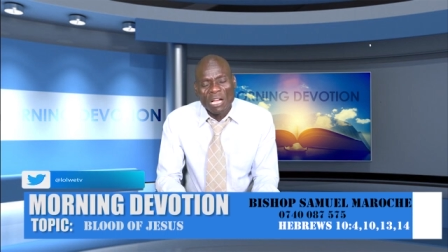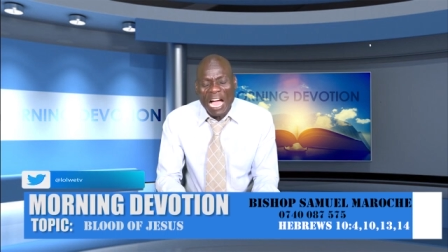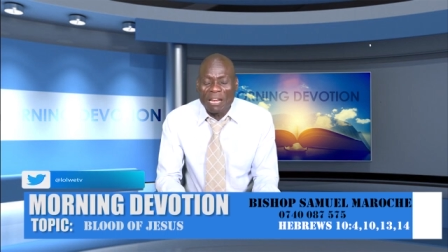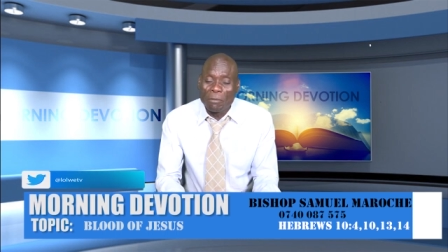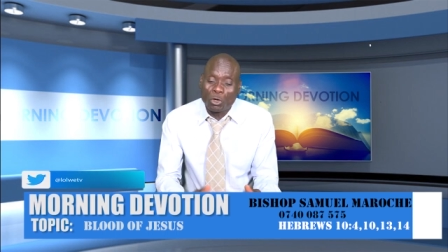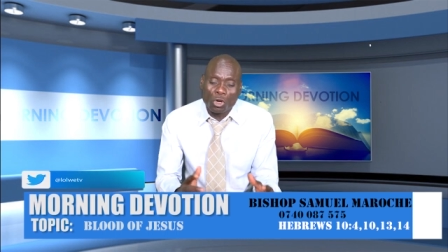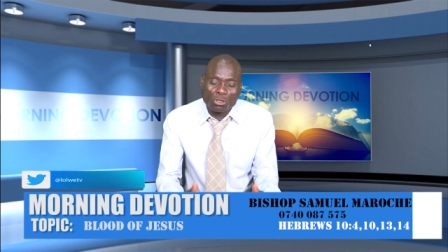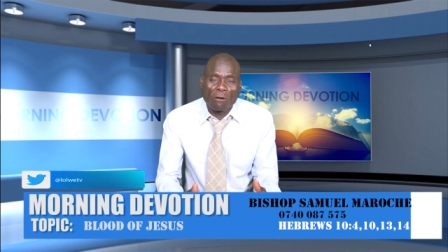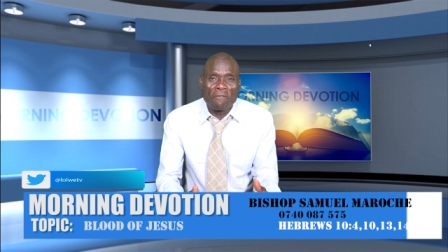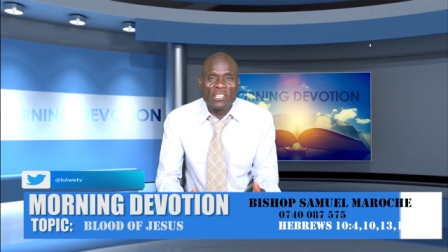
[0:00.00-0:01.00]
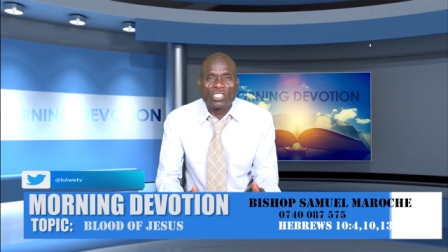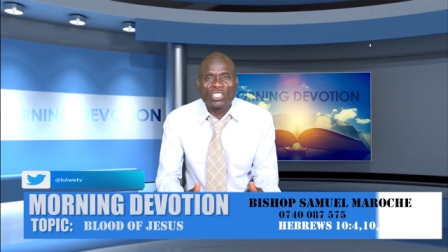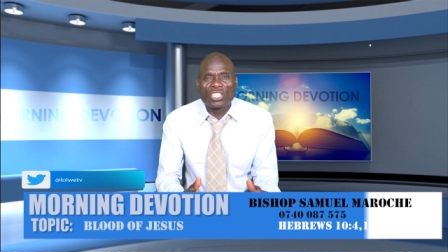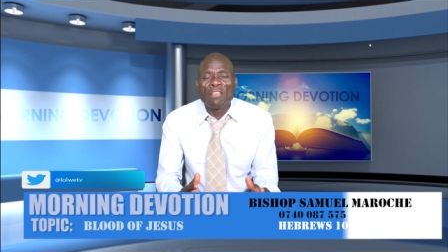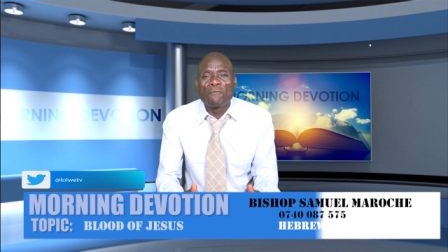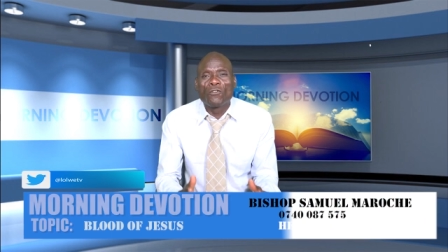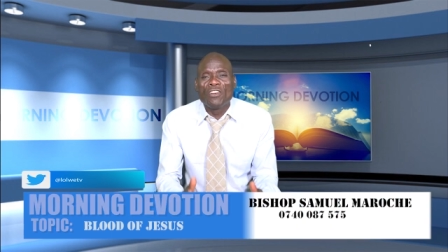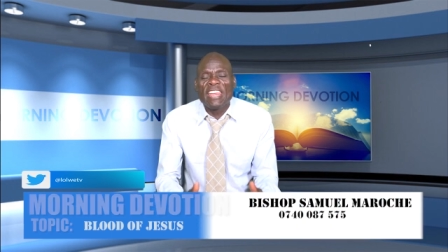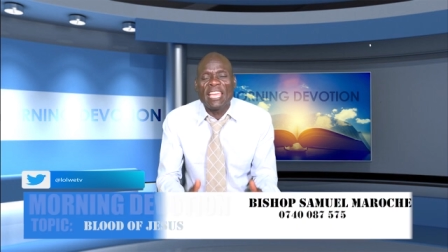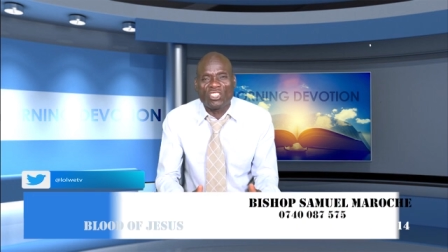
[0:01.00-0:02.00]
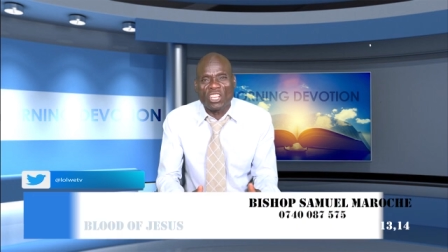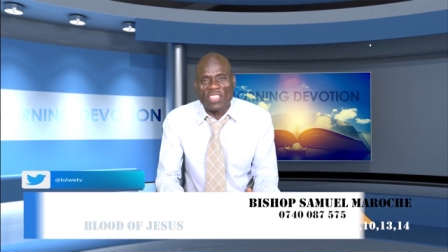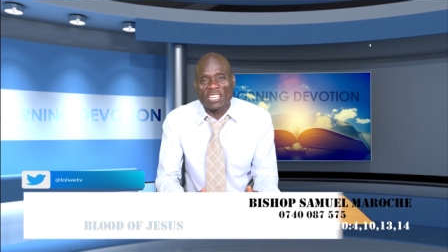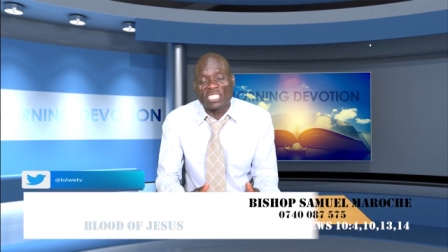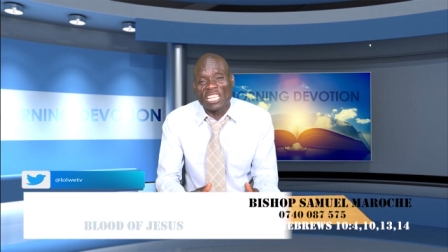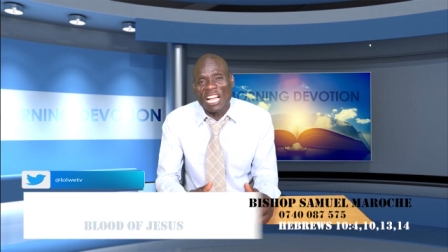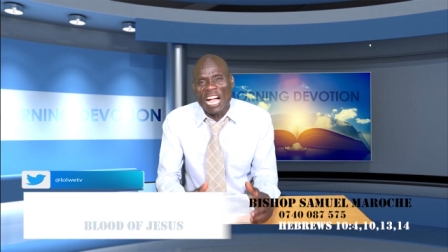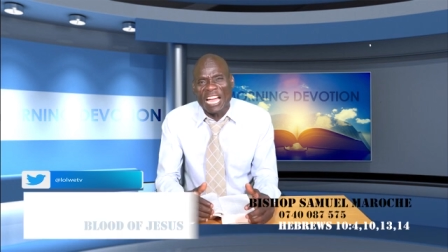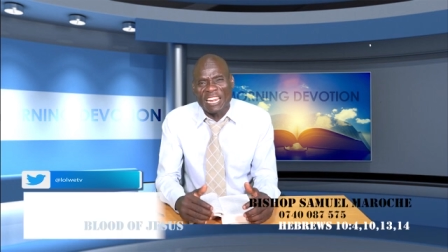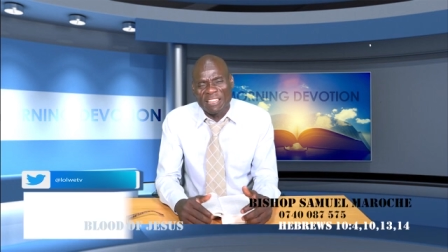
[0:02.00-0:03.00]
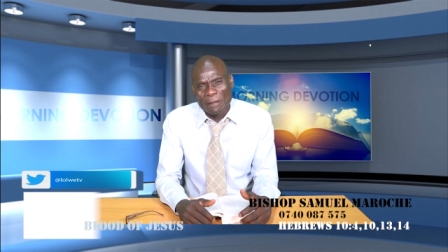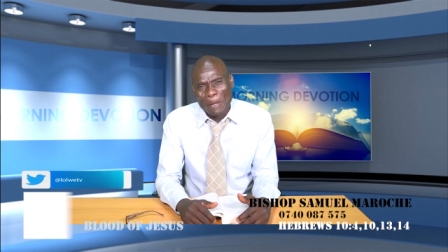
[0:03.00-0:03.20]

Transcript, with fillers: And because of his sinful nature that he had,